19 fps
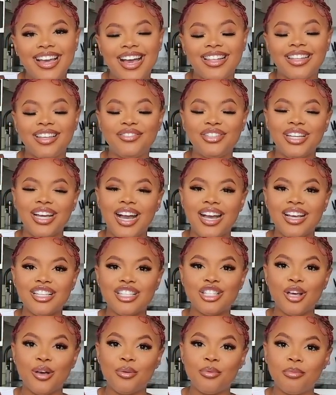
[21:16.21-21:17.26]
I love you guys
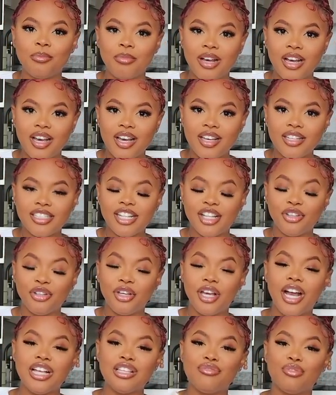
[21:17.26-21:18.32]
so much. Thank you
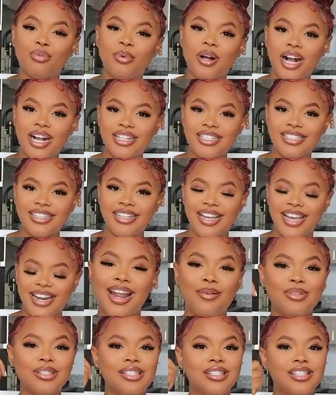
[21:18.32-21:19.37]
guys for watching. And
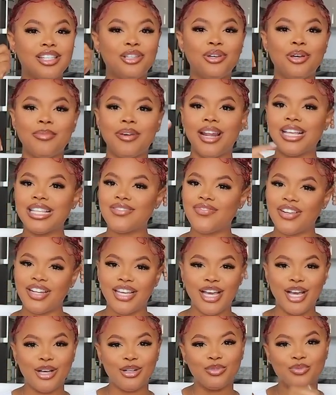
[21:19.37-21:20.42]
I will see you in my next
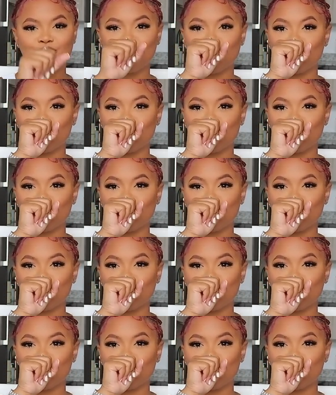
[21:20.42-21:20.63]
video.